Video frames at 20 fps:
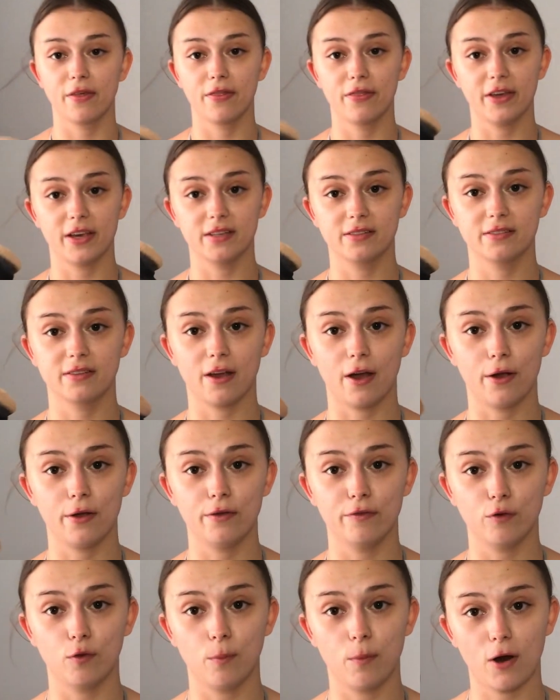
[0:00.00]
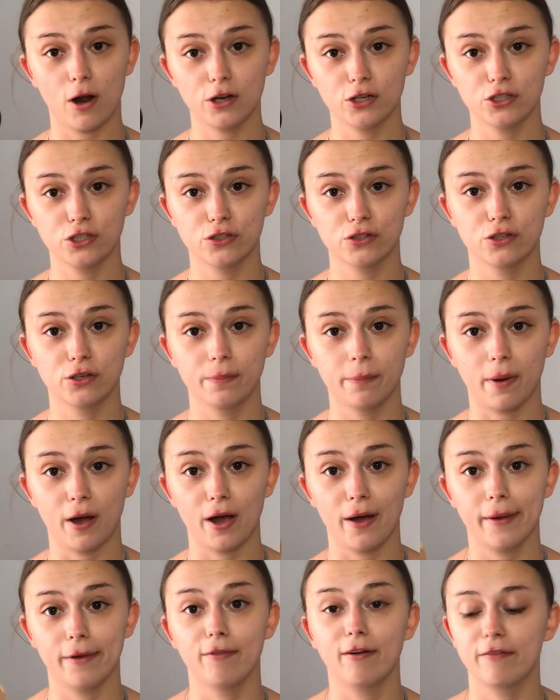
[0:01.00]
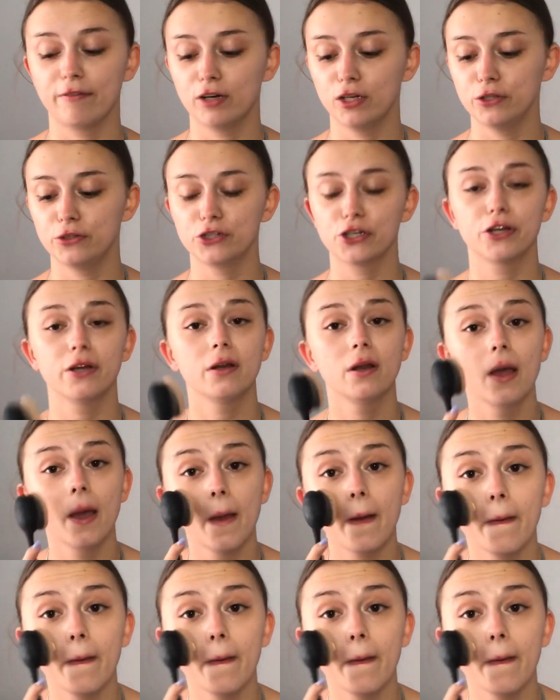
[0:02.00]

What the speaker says: this oval brush by Revolution.